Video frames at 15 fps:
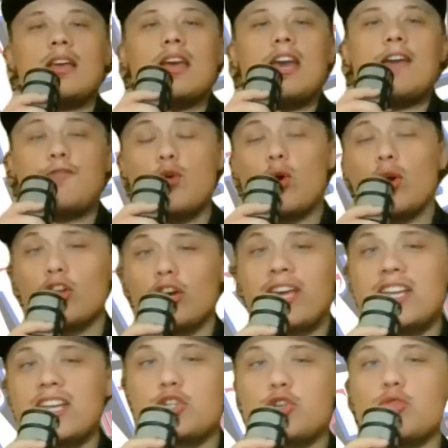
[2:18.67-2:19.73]
if you are
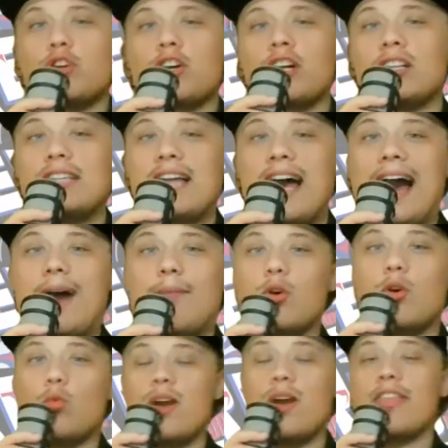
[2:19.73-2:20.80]
looking to collab
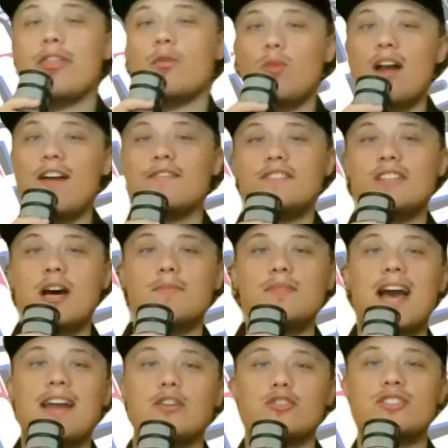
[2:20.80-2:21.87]
with Revved Up
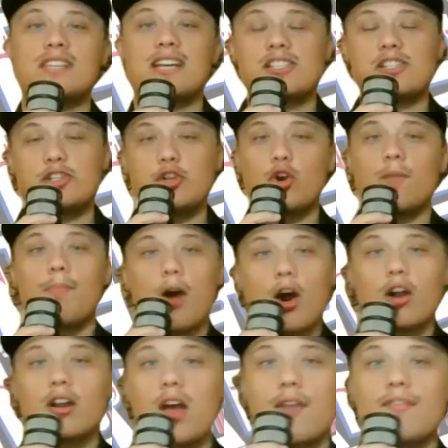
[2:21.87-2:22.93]
906 and you're a
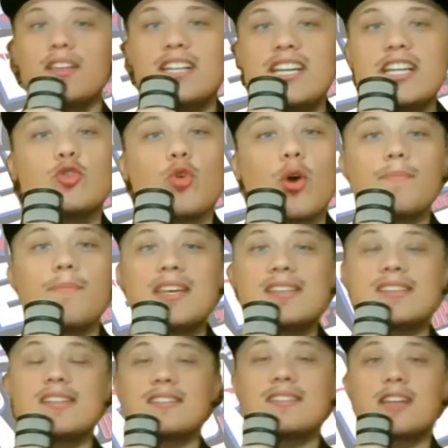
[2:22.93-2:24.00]
part of the Detroit
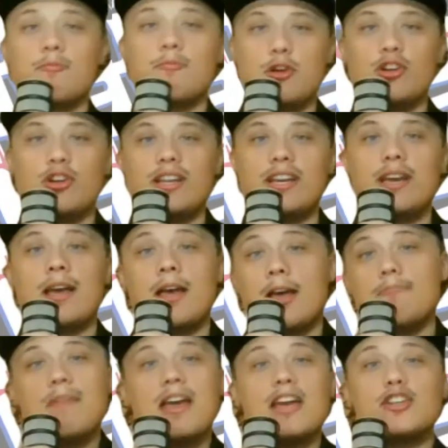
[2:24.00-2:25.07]
Pistons community,
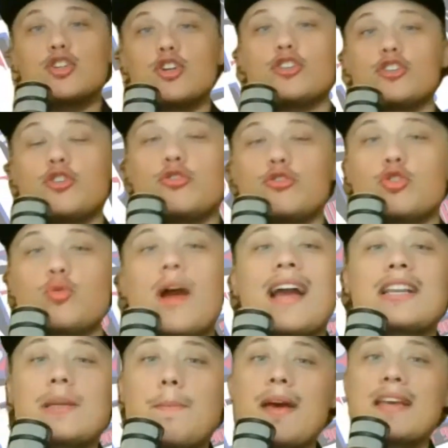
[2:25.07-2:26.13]
make sure to
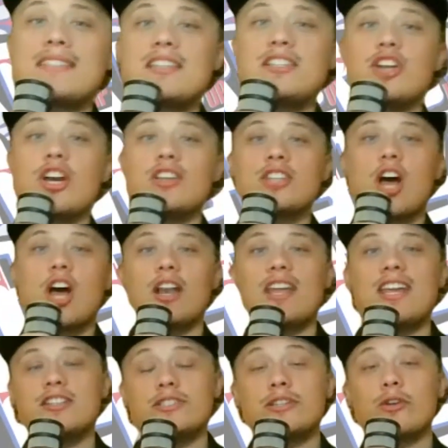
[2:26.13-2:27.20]
direct message us on
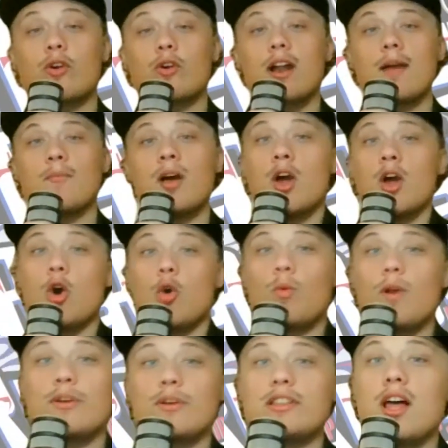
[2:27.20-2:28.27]
Instagram. We
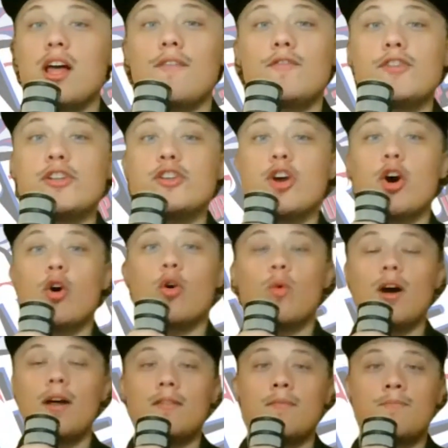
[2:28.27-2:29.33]
would love to know
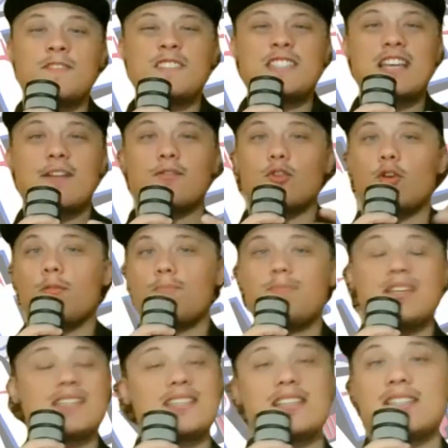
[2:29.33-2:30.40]
what several
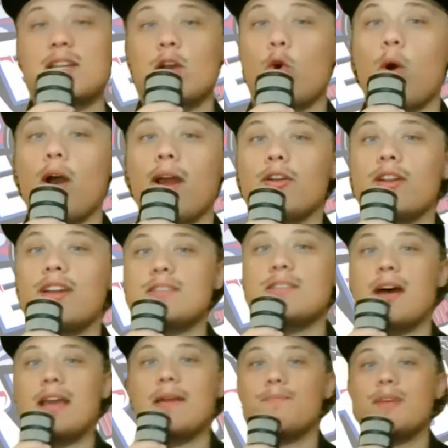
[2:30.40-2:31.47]
business inquiries
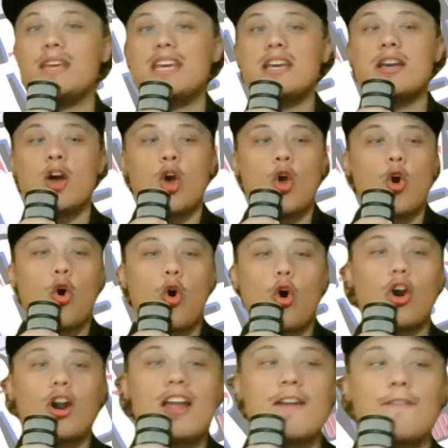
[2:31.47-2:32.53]
might be,
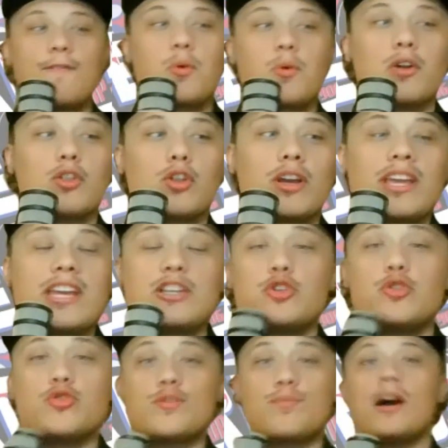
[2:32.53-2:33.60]
or if you are looking to
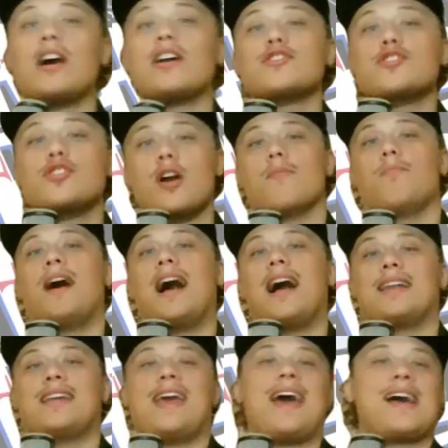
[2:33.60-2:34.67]
sponsor our
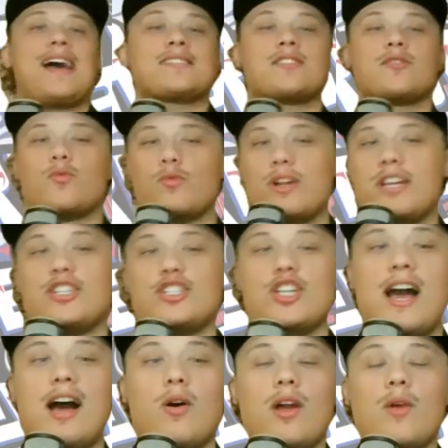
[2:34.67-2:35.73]
podcast, reach
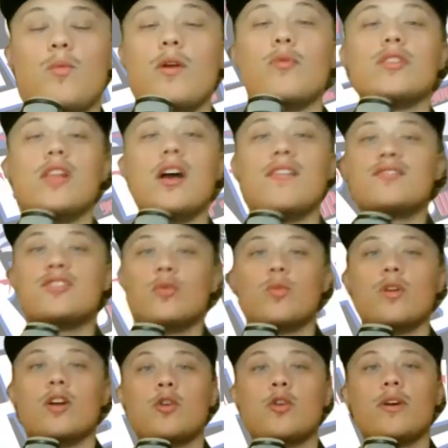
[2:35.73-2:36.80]
out and we would love to
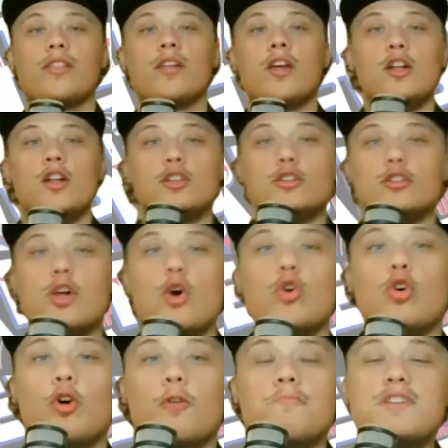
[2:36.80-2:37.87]
work with
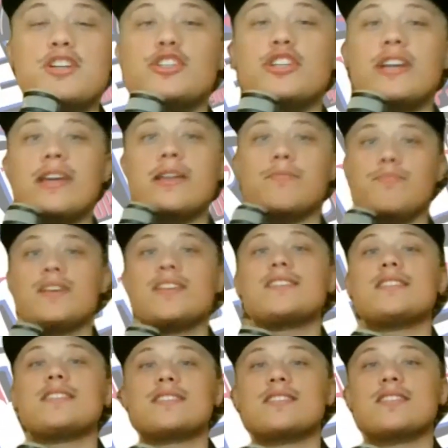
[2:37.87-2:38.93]
local Michigan
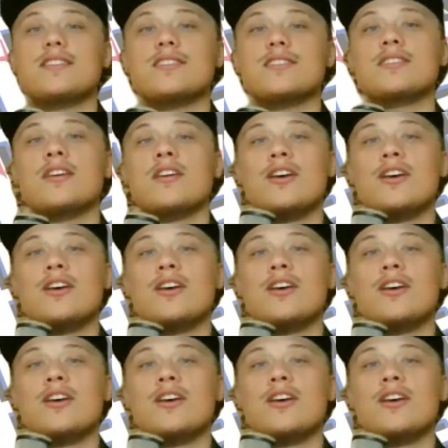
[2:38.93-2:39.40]
businesses.